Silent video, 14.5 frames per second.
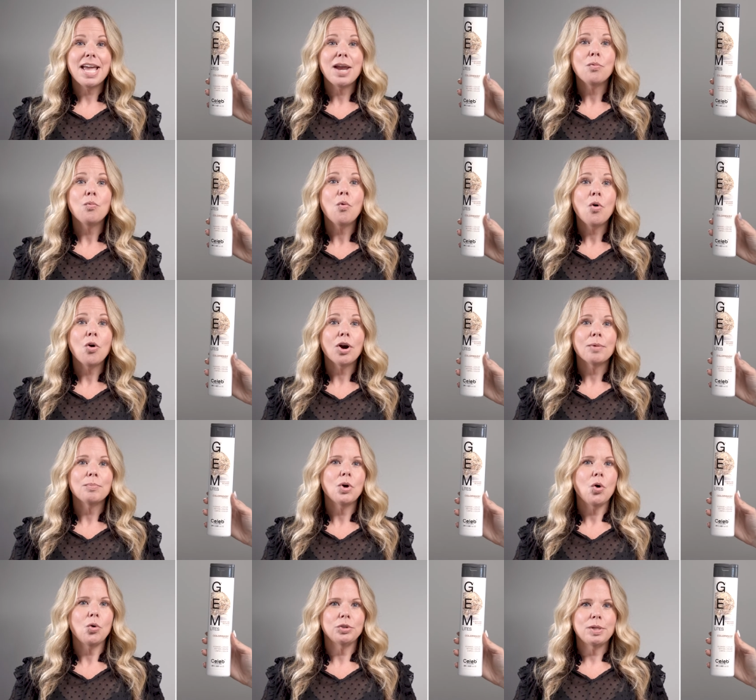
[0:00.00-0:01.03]
a
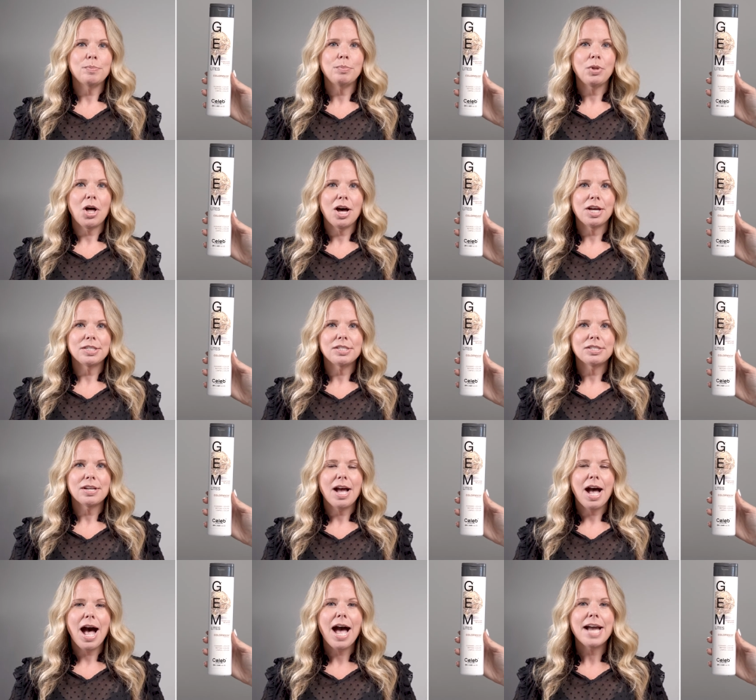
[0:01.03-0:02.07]
warm golden blonde
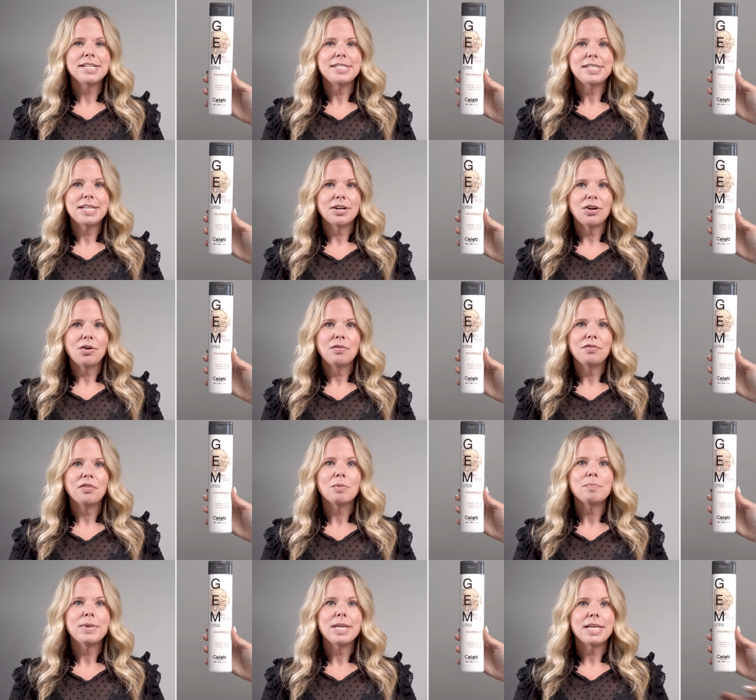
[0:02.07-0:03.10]
ideal
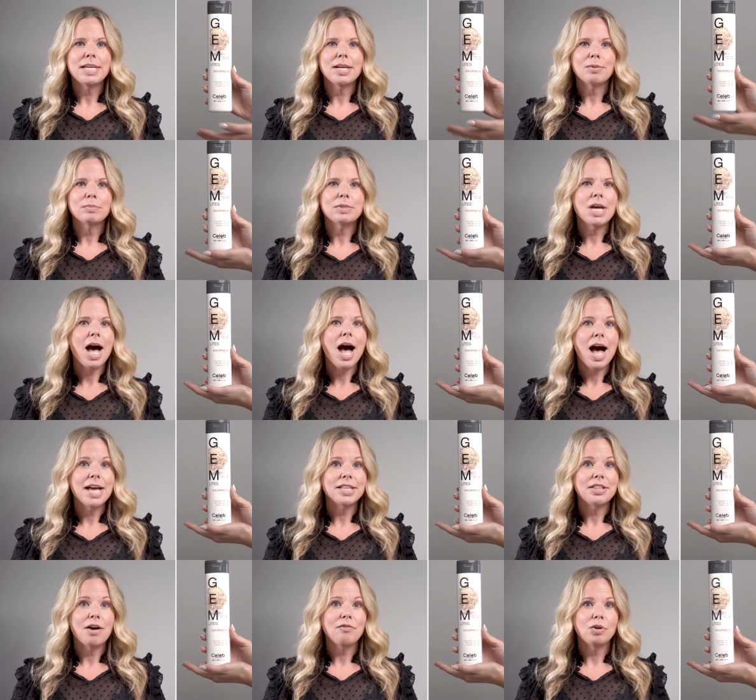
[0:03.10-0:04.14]
for medium to
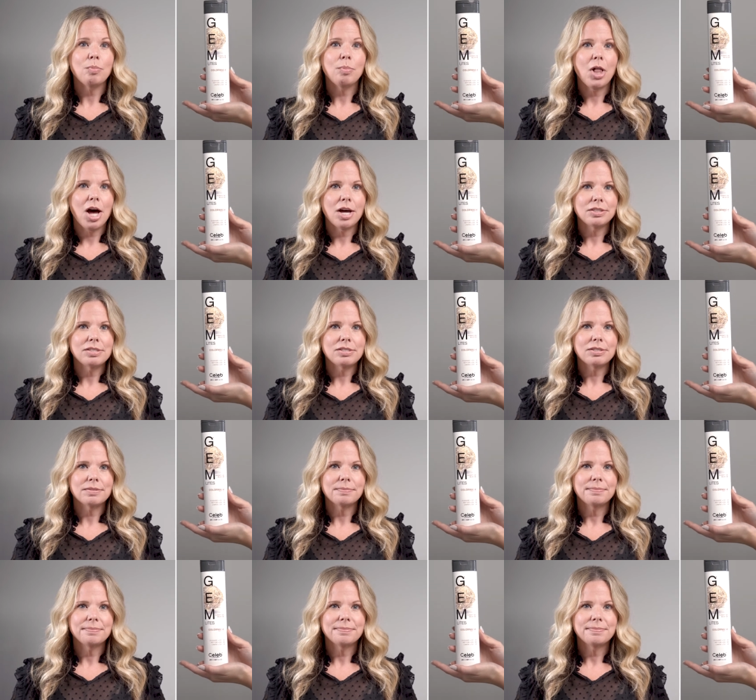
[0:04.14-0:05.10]
high level blondes.